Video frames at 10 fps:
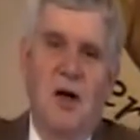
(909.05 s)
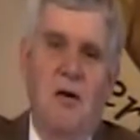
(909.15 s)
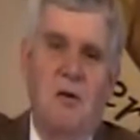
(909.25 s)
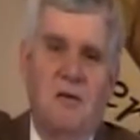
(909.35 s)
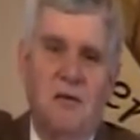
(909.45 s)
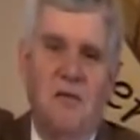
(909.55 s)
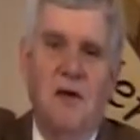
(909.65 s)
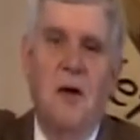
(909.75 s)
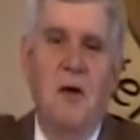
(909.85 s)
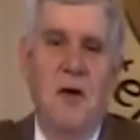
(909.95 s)
all
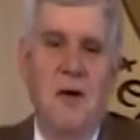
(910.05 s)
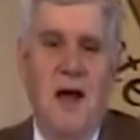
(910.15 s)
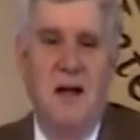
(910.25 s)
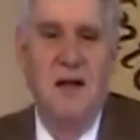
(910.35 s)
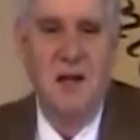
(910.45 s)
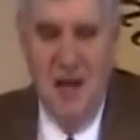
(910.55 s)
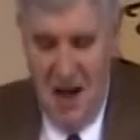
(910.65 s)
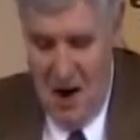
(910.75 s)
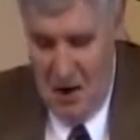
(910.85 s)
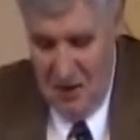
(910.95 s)
floating around in the
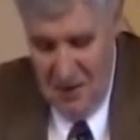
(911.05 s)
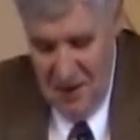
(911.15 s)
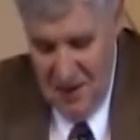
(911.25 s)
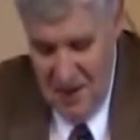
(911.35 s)
air